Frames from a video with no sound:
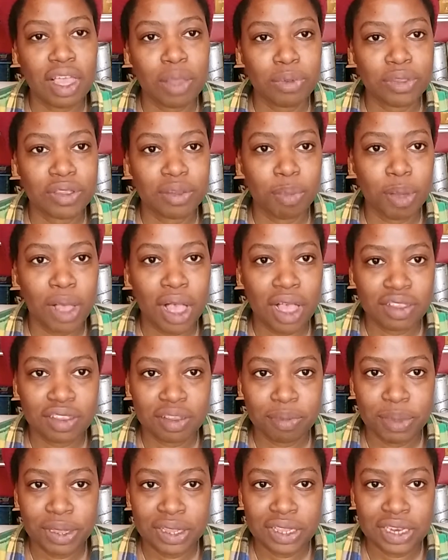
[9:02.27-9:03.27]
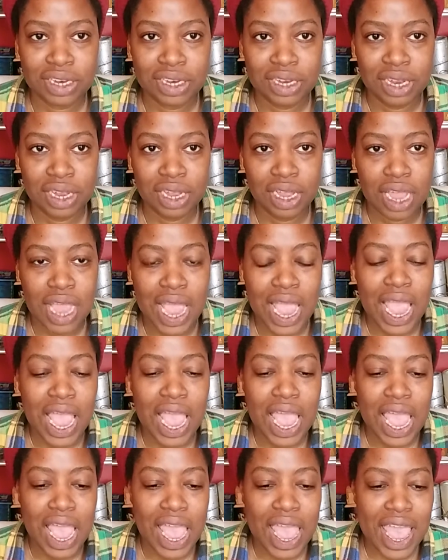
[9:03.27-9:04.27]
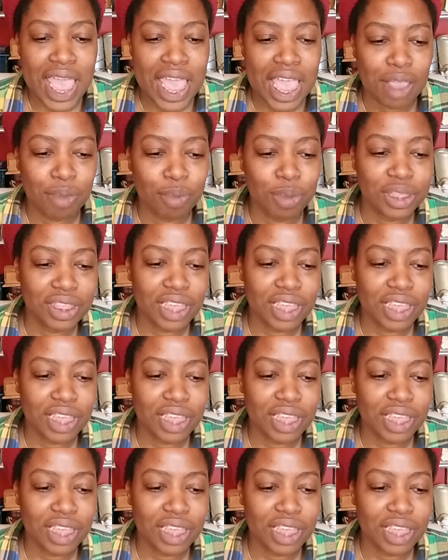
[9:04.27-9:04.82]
was a possibility, but